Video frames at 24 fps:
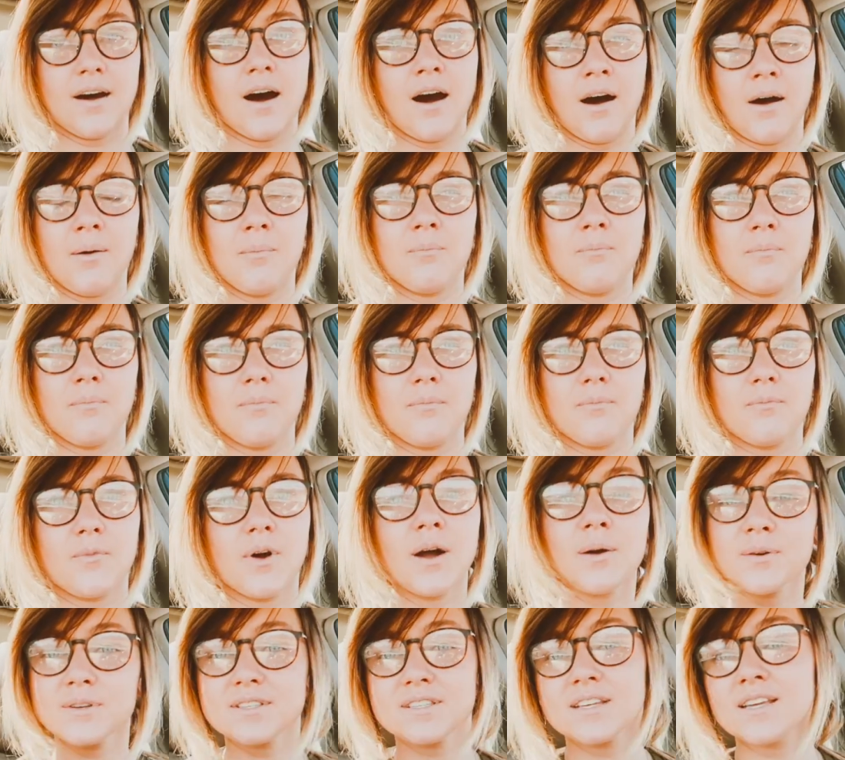Well,
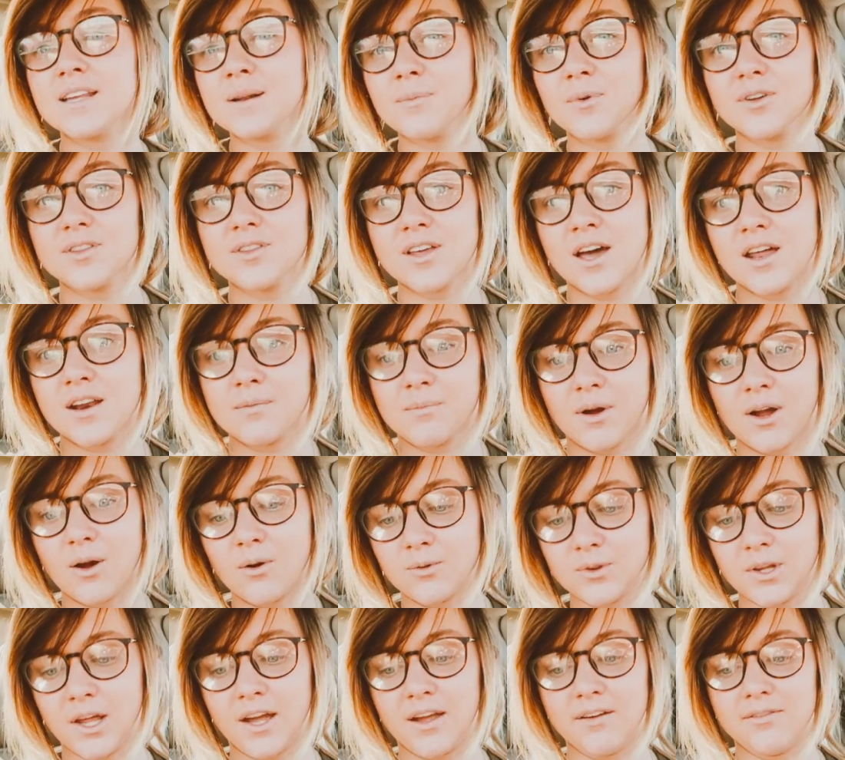I was thinking about that in my
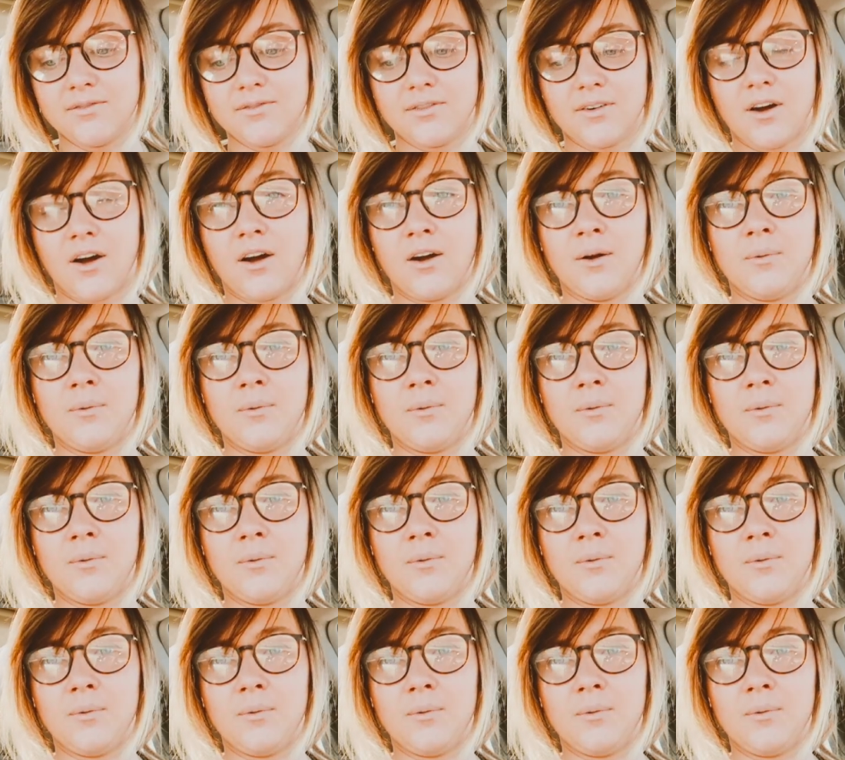own life.